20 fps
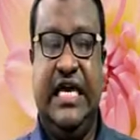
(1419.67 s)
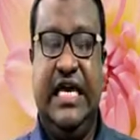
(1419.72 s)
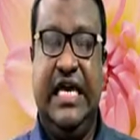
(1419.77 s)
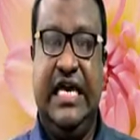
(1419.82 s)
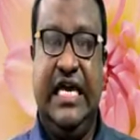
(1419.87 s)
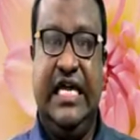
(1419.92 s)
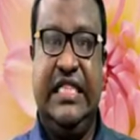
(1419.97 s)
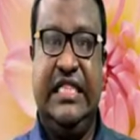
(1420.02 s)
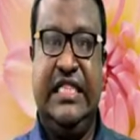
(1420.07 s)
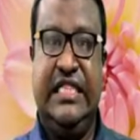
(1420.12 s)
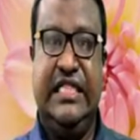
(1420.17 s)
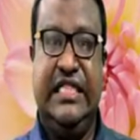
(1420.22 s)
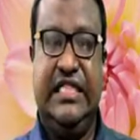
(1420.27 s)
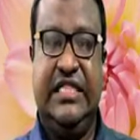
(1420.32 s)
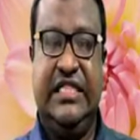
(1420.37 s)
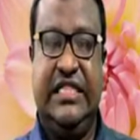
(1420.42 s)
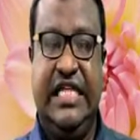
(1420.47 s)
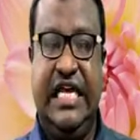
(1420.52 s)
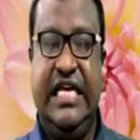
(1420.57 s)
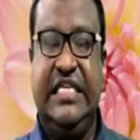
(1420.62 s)

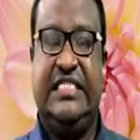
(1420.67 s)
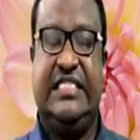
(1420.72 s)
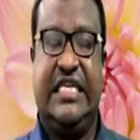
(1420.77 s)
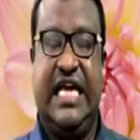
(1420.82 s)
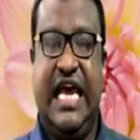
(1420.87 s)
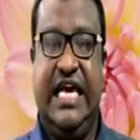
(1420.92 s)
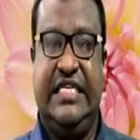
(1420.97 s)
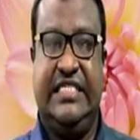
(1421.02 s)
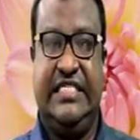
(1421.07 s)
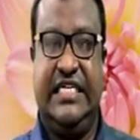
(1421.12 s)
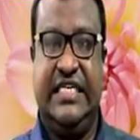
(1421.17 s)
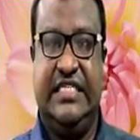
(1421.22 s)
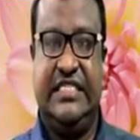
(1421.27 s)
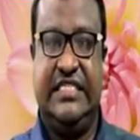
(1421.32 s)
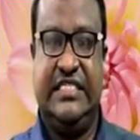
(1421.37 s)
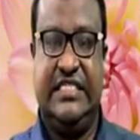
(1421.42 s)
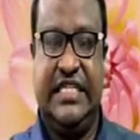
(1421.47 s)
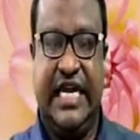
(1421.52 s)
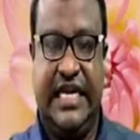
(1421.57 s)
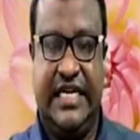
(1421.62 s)
in these
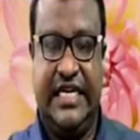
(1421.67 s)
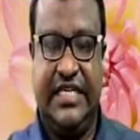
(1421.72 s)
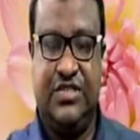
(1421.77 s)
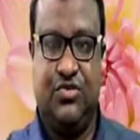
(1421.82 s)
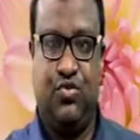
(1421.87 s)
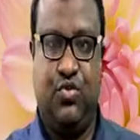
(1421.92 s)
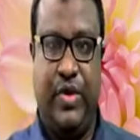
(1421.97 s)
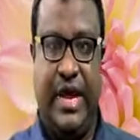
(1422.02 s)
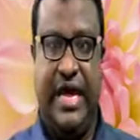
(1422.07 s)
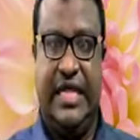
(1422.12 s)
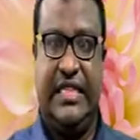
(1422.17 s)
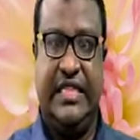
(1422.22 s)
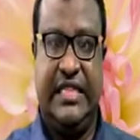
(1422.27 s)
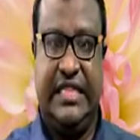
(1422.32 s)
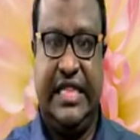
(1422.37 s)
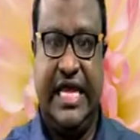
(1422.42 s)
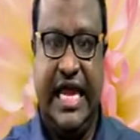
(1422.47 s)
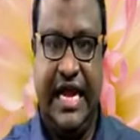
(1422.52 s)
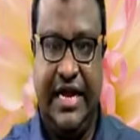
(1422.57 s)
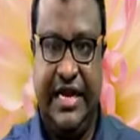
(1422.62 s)
cases, that is when
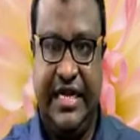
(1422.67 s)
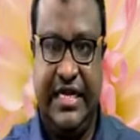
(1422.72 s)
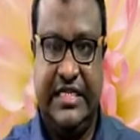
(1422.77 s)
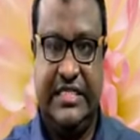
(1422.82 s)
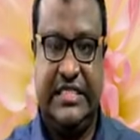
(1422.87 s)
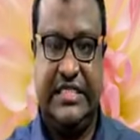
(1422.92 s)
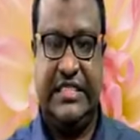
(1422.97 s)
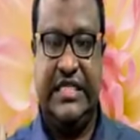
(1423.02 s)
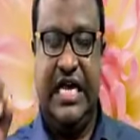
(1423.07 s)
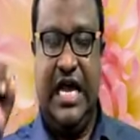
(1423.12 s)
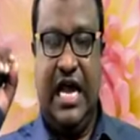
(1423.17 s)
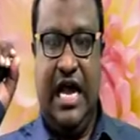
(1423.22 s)
there is